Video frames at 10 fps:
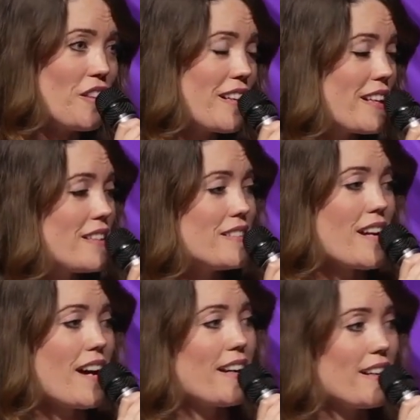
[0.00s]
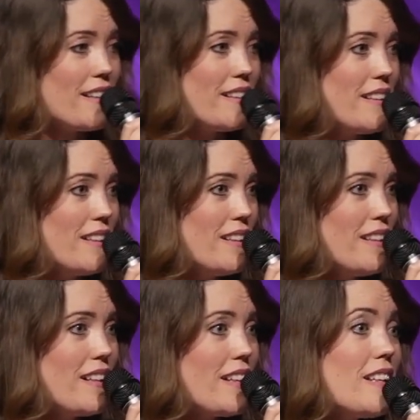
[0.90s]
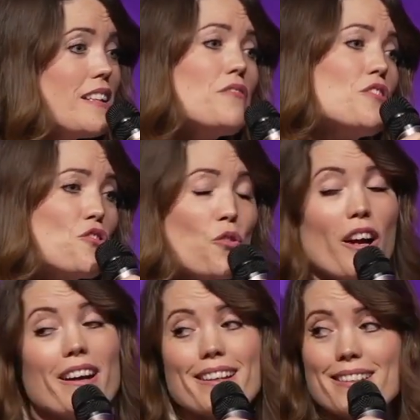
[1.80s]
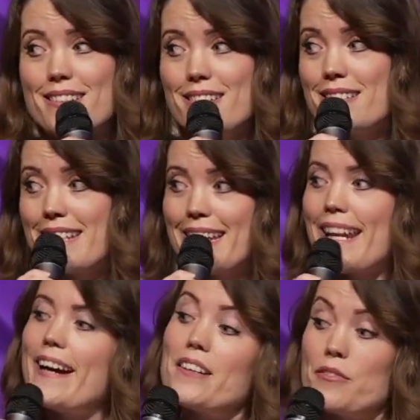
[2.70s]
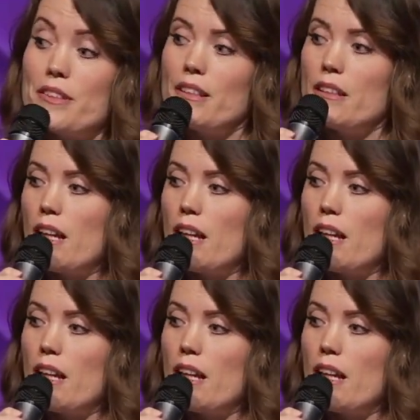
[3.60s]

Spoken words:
He died. He even tried to get out of it.